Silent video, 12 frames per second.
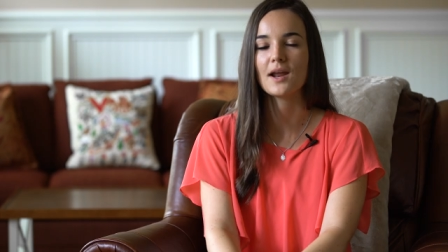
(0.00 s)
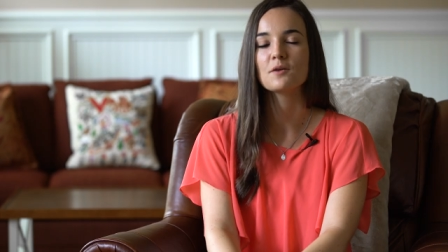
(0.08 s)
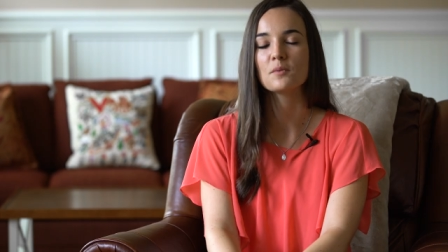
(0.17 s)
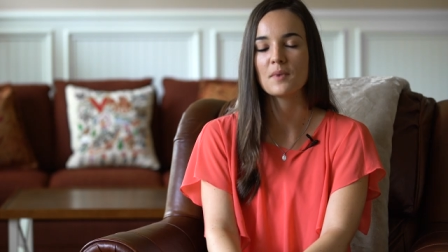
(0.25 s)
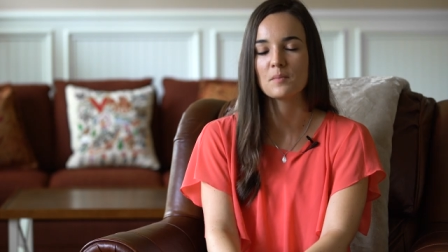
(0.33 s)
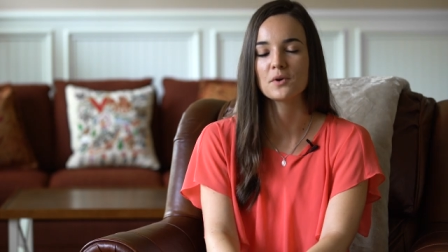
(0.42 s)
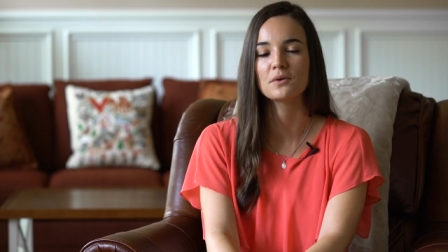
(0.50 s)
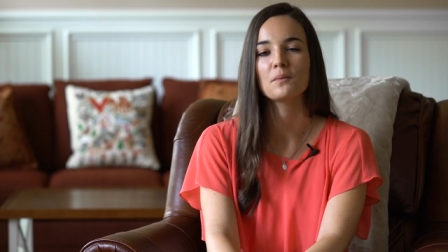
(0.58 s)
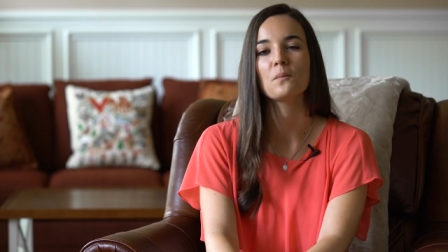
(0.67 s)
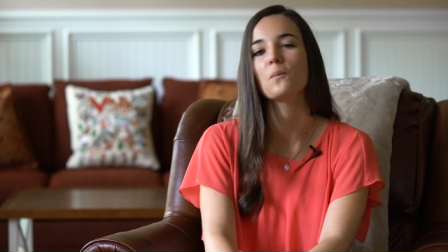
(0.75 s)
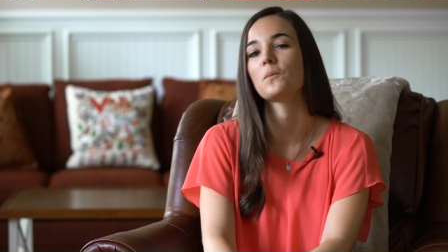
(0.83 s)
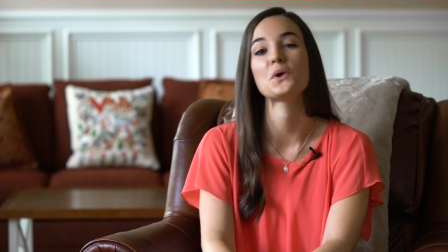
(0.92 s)
and i remember
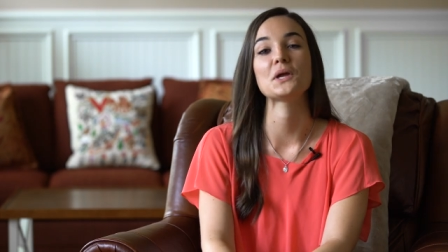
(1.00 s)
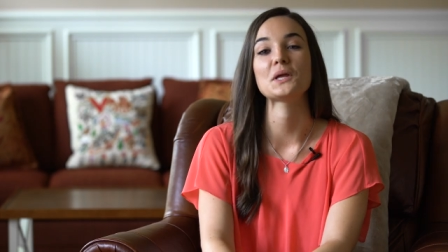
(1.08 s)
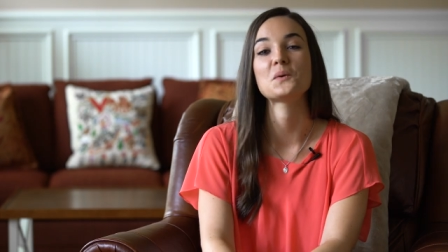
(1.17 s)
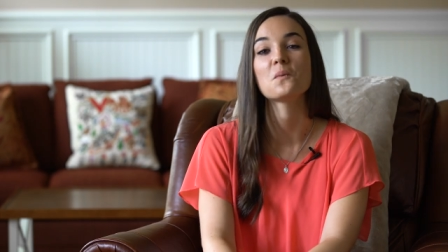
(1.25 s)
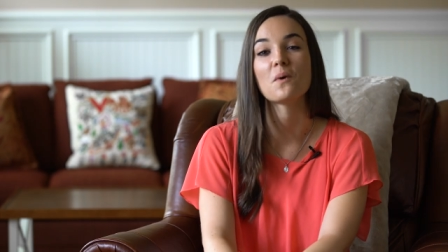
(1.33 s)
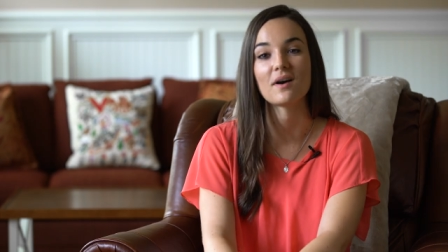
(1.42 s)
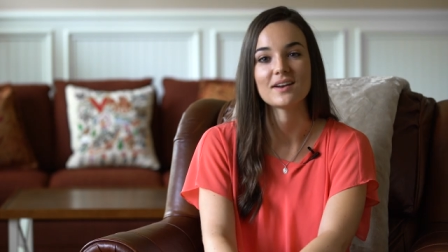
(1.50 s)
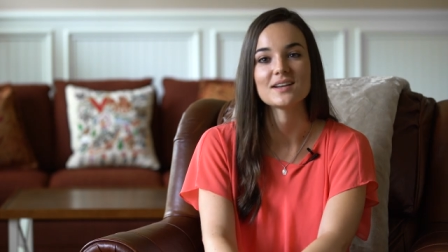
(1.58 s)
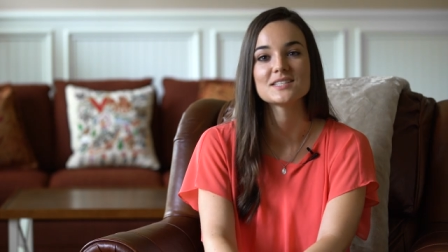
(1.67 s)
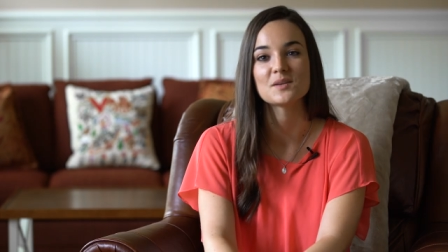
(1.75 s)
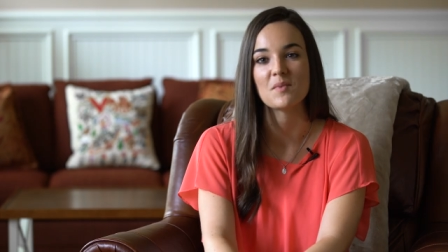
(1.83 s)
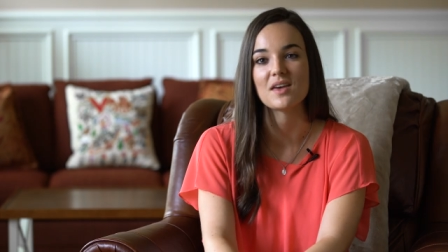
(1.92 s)
really
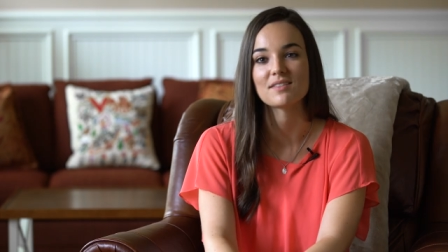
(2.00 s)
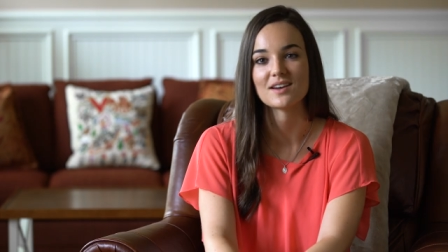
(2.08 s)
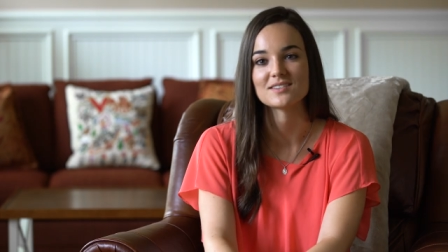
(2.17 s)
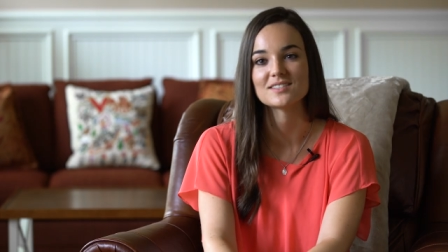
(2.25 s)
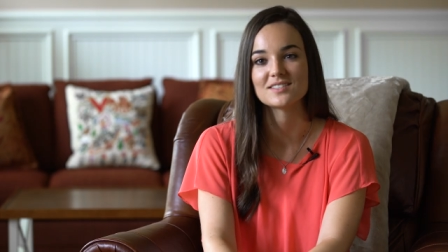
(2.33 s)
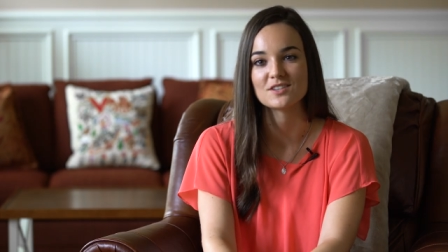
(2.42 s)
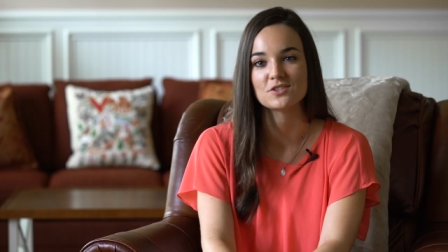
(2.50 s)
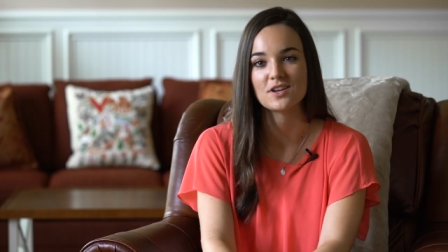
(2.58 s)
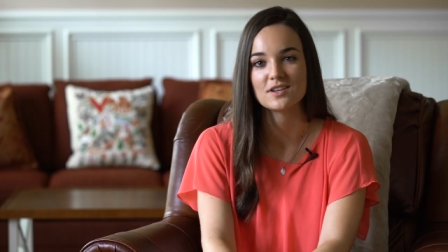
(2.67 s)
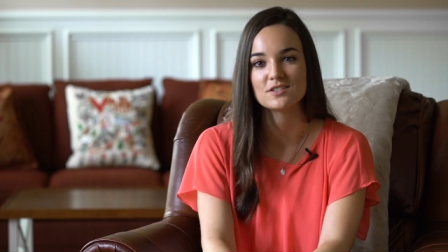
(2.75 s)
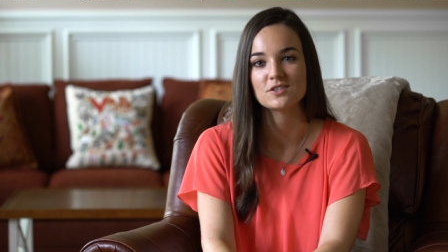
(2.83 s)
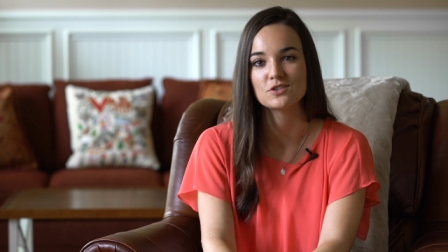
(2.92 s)
wanting to make that
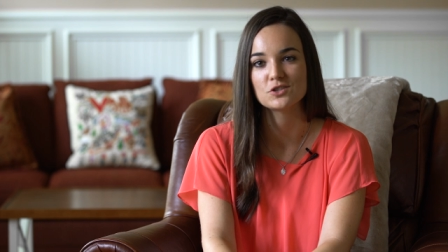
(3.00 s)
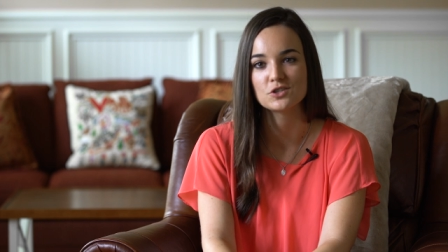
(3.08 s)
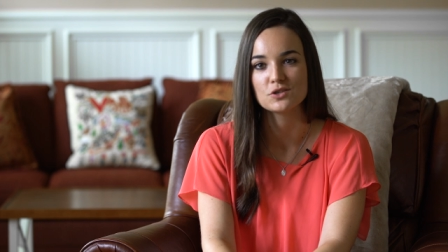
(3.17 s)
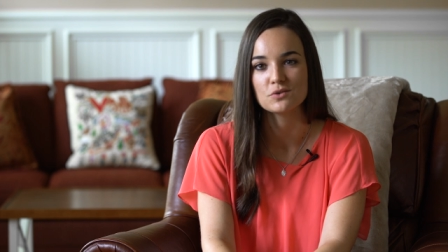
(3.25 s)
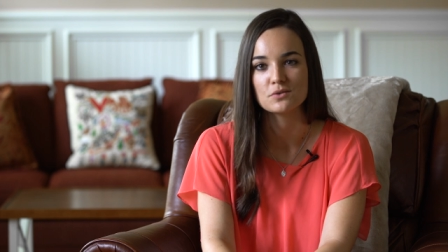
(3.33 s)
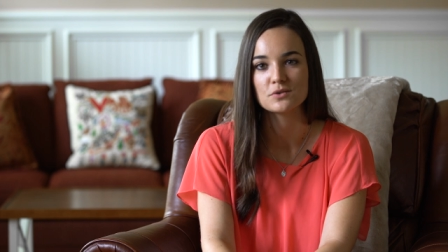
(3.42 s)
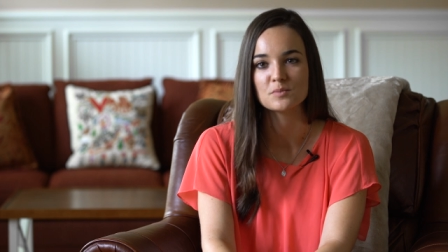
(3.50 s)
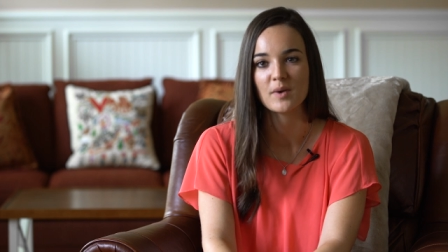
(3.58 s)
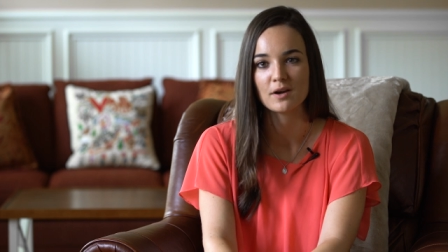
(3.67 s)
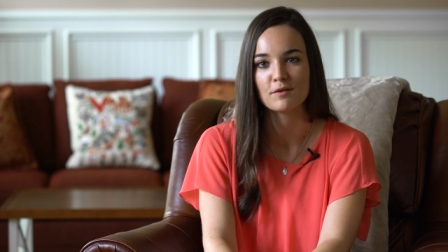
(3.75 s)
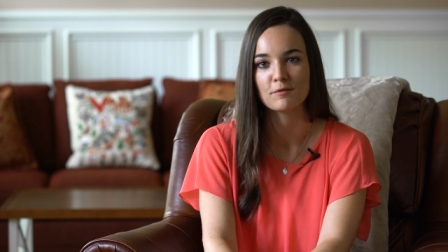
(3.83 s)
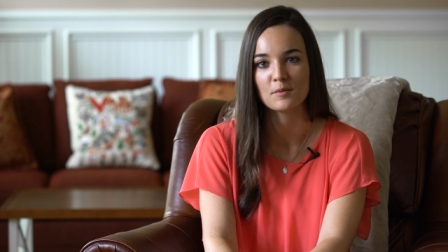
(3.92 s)
decision to choose
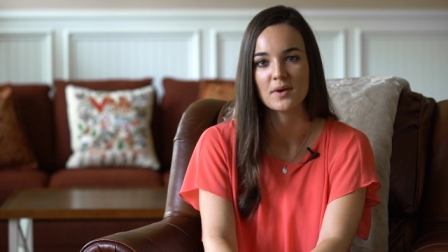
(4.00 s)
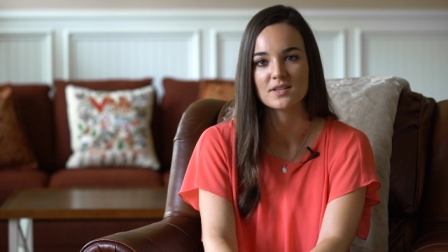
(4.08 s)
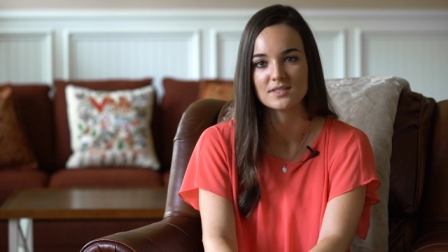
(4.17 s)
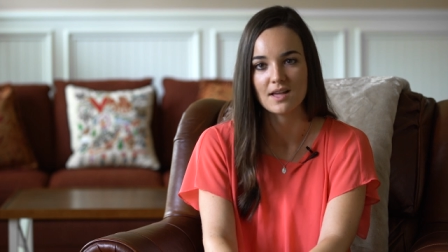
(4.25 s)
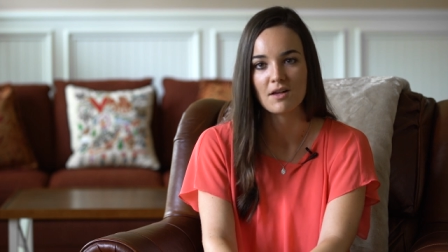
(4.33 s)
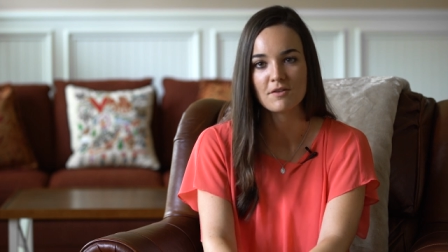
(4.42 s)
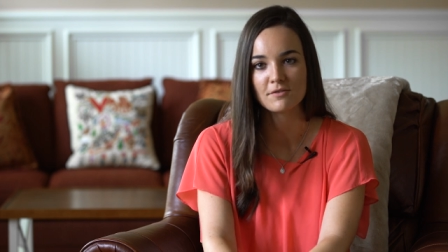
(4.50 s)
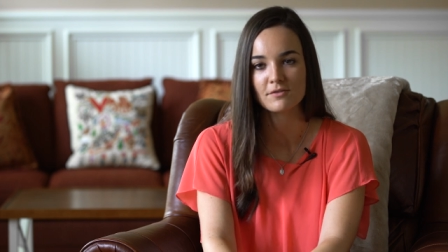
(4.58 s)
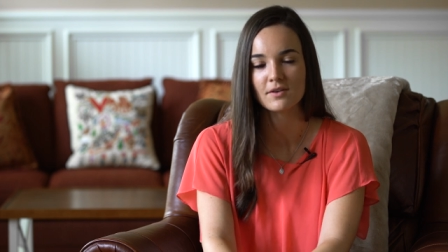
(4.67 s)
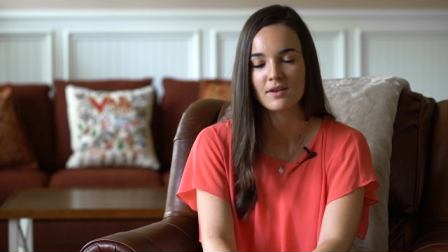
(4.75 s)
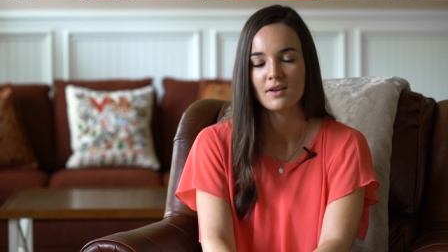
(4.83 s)
better for myself